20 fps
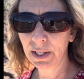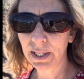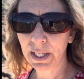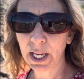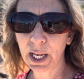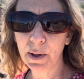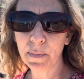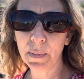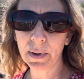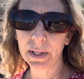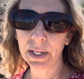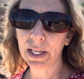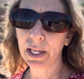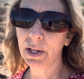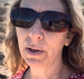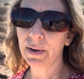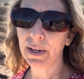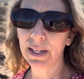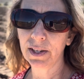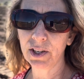deep, and then you
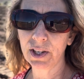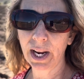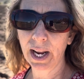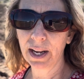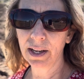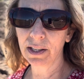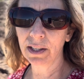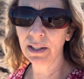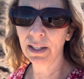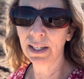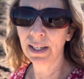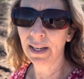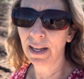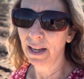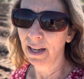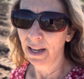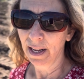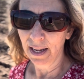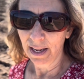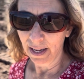hit shale.
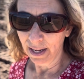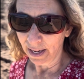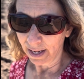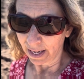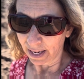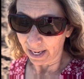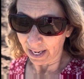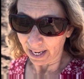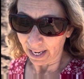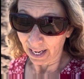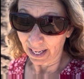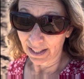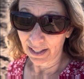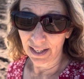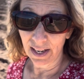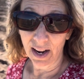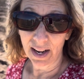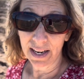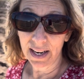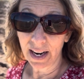It's
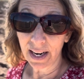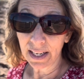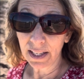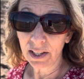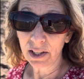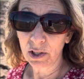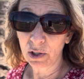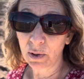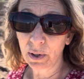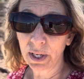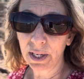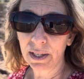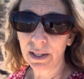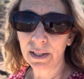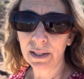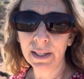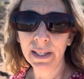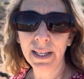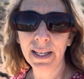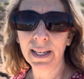not nice
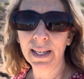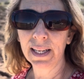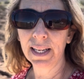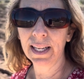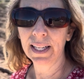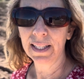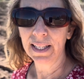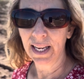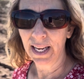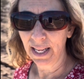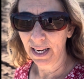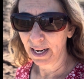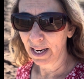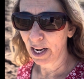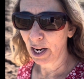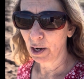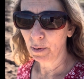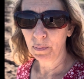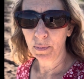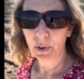soil. It gets heated
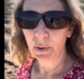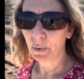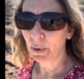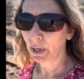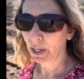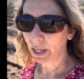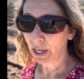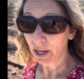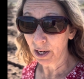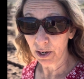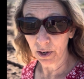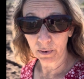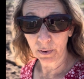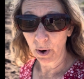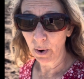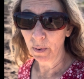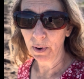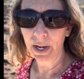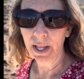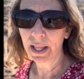up. You really couldn't
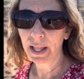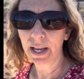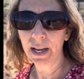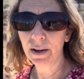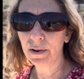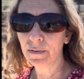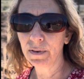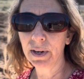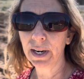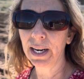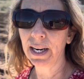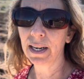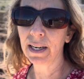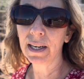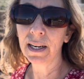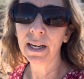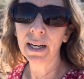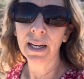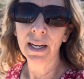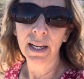grow anything over here.
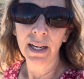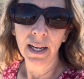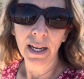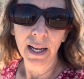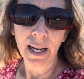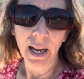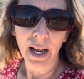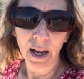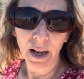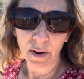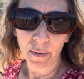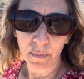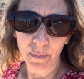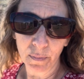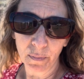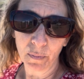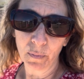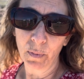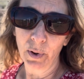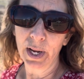
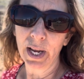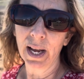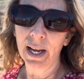Annual